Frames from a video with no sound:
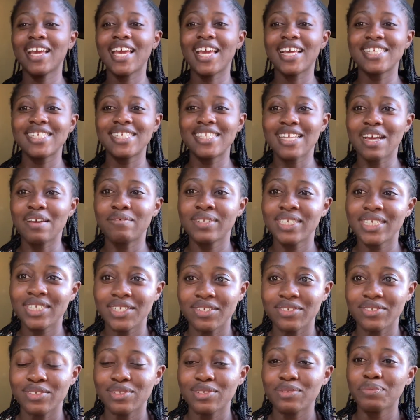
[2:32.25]
exam
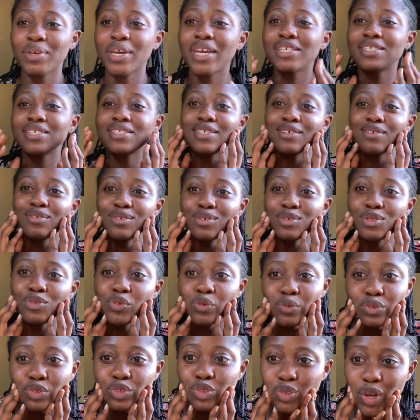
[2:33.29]
chills but i still look so